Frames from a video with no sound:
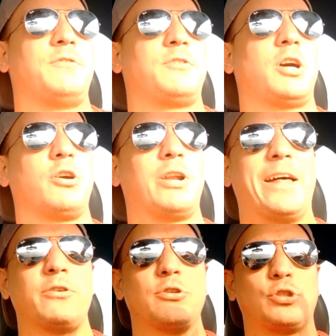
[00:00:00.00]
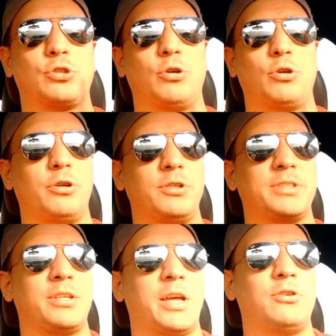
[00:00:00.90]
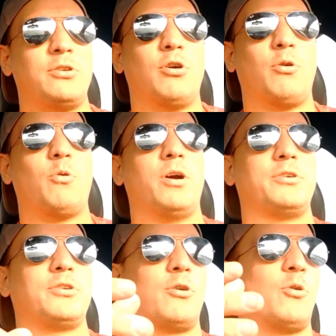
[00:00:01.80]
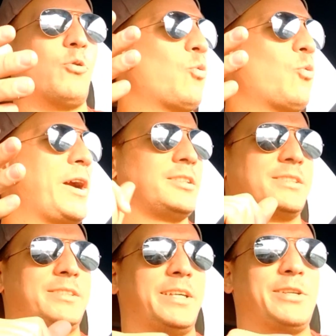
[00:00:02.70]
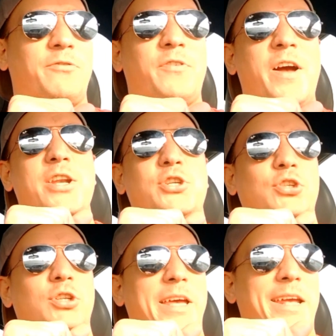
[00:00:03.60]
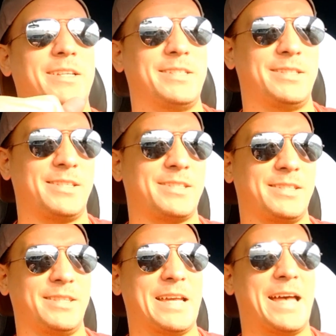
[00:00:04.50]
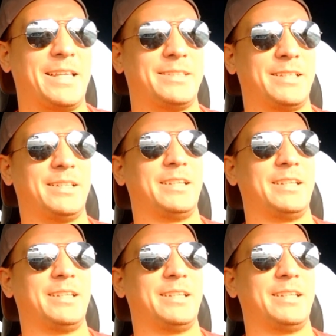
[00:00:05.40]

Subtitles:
got a good head on your shoulders and you know where to stay in your financial lane and this and that, and